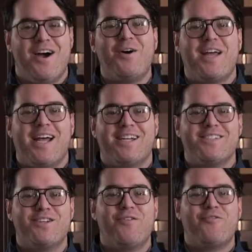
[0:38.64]
Okay,
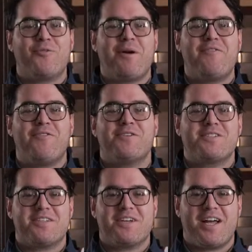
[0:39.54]
so for my
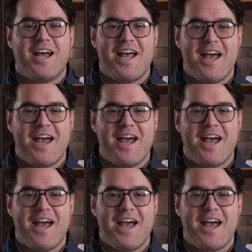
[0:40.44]
first look, I